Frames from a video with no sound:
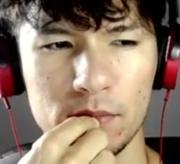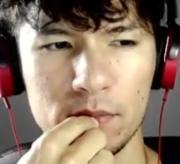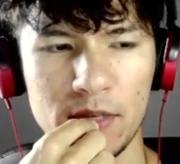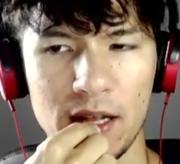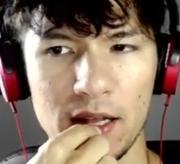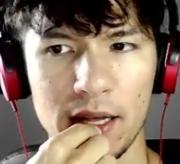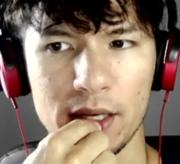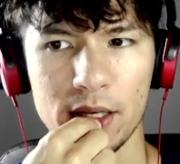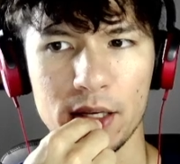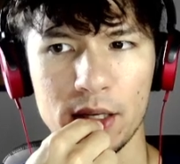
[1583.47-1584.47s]
like
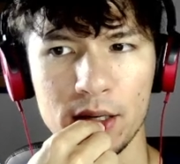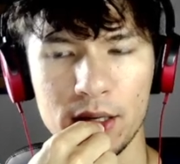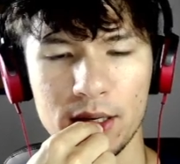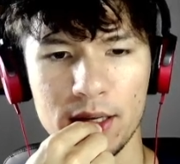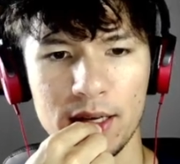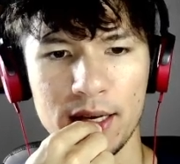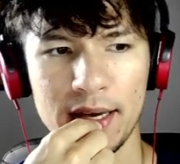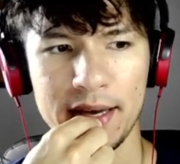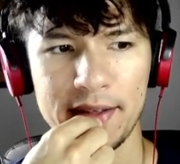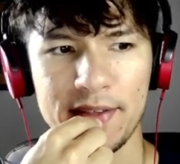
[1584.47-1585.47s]

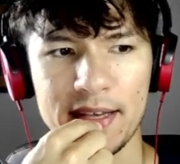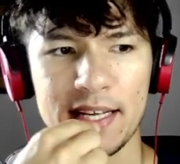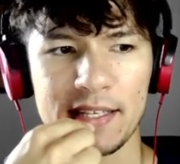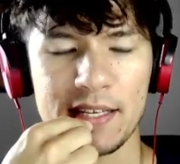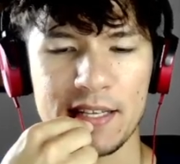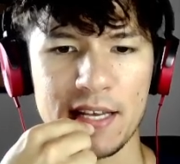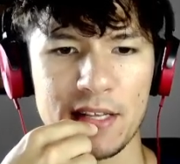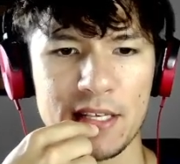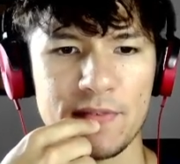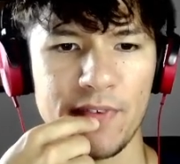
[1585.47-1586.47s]
the thing is like that this
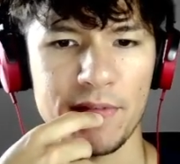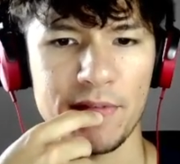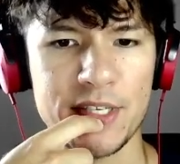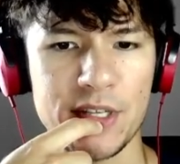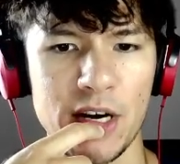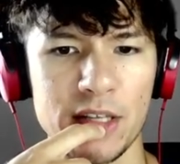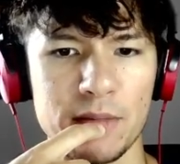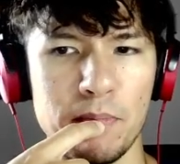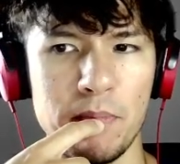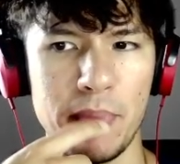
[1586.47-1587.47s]
5 is not
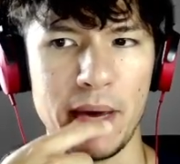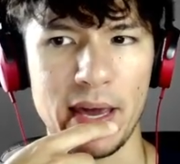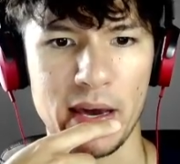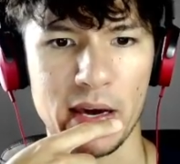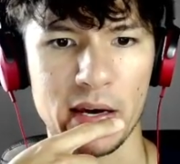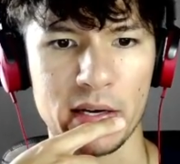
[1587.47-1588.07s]
bad.